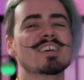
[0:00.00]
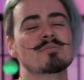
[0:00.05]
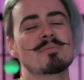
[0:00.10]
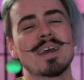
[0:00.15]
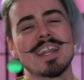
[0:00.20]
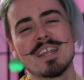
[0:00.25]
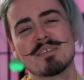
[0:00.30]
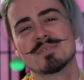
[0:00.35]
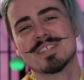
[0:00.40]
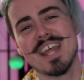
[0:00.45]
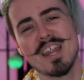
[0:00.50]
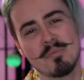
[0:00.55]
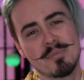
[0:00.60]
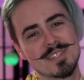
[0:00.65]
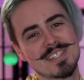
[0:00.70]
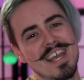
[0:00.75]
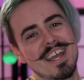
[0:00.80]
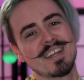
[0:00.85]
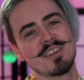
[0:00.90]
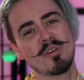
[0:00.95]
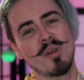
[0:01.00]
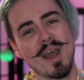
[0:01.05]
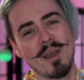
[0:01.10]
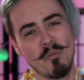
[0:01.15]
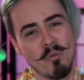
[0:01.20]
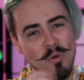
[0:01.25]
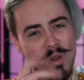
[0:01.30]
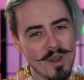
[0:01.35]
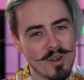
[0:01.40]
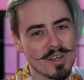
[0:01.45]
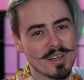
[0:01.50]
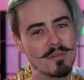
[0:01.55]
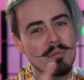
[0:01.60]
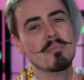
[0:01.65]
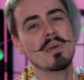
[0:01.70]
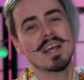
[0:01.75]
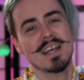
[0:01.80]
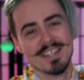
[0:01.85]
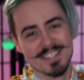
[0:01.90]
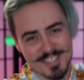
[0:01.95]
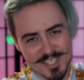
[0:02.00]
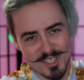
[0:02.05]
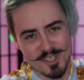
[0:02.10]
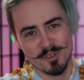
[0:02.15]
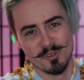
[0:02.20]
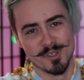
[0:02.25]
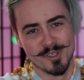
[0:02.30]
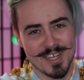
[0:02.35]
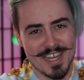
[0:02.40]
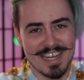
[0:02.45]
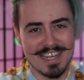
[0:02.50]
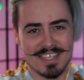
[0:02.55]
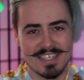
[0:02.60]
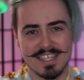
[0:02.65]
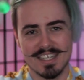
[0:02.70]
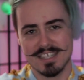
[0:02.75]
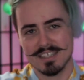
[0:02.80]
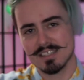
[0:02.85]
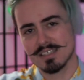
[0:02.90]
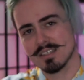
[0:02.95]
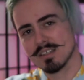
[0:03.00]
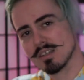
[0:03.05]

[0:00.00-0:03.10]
guys, my name's Andy Potato and welcome to Guru Geek.